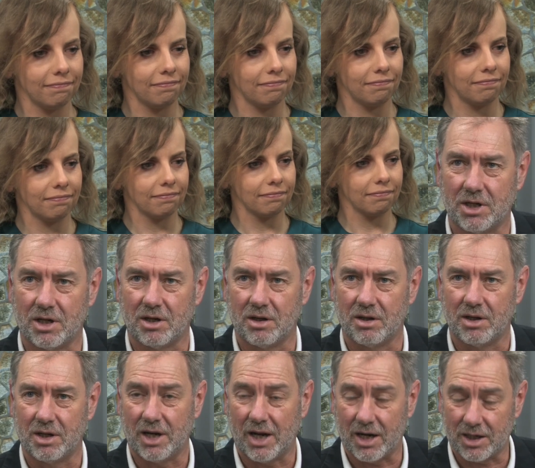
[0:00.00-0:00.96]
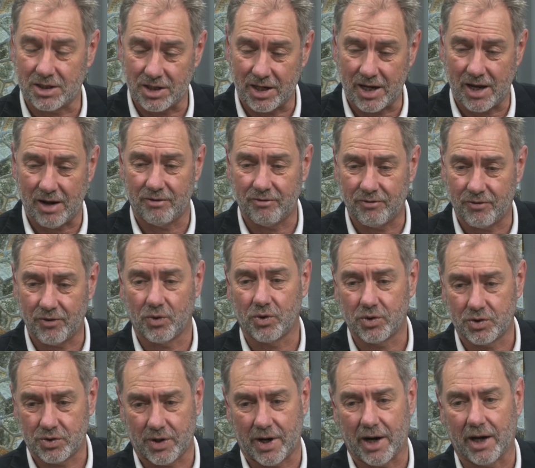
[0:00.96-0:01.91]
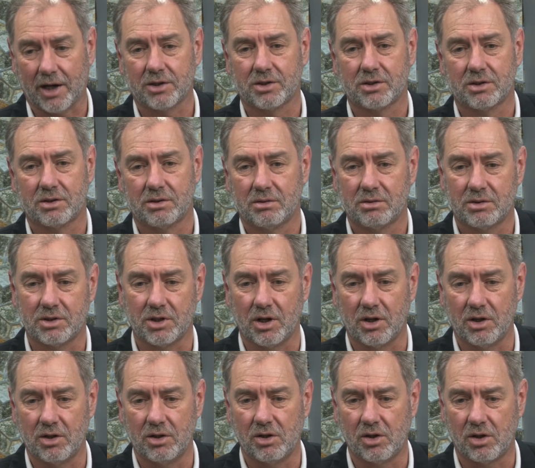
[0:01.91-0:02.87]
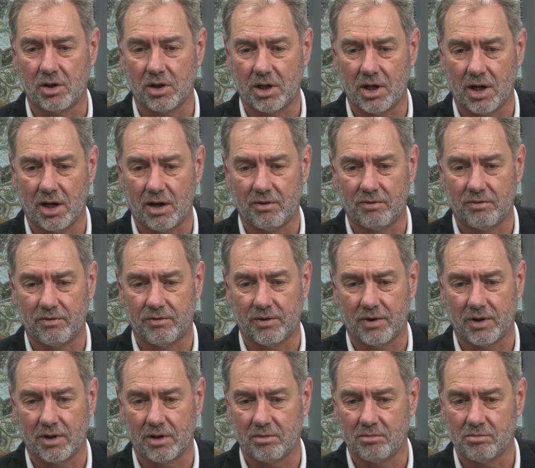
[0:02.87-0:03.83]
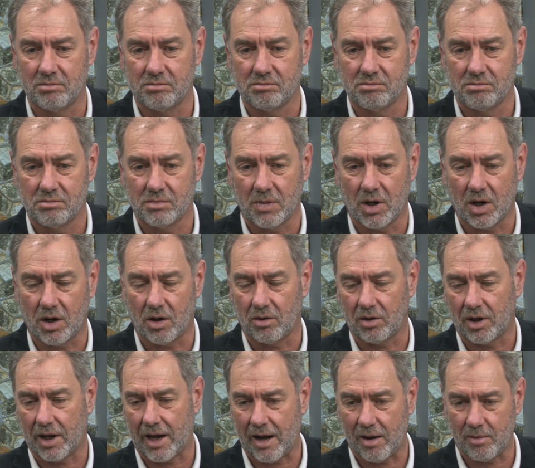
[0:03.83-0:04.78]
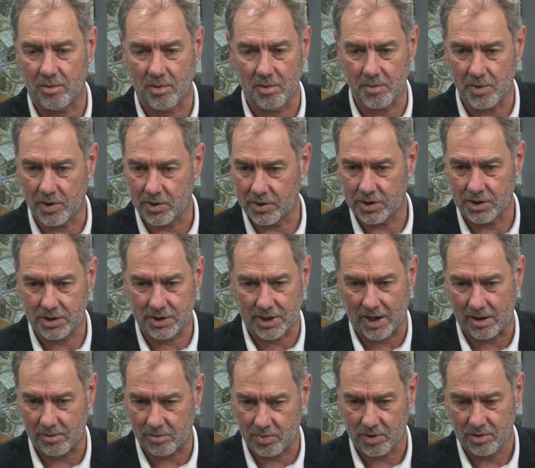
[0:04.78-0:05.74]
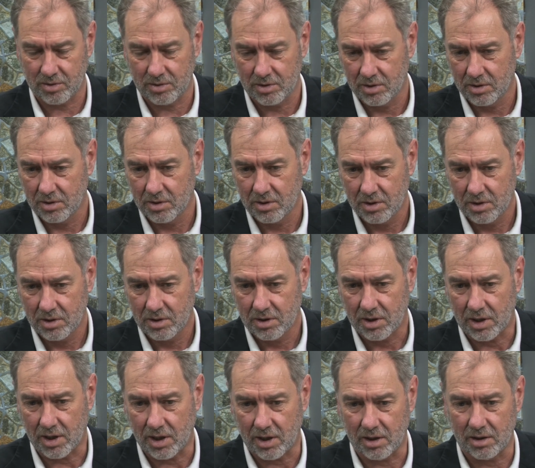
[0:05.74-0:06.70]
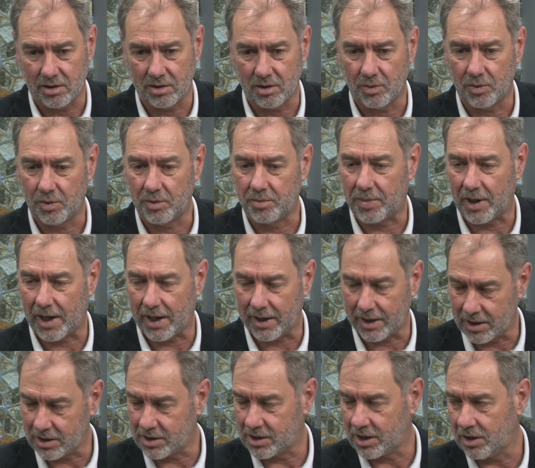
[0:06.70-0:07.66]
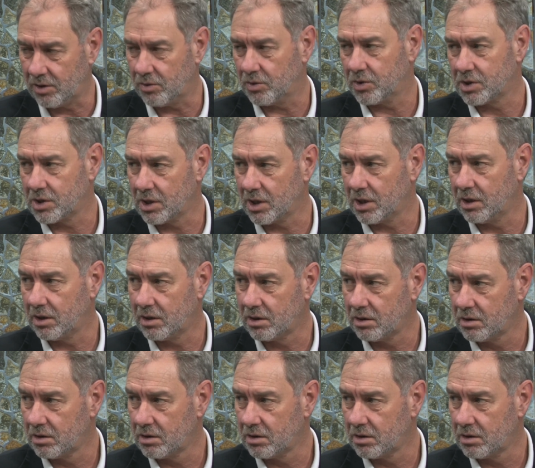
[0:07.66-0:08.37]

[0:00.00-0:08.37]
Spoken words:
but it actually had 4 tracks, so you could have a whole album on the tape, and it would play continuously.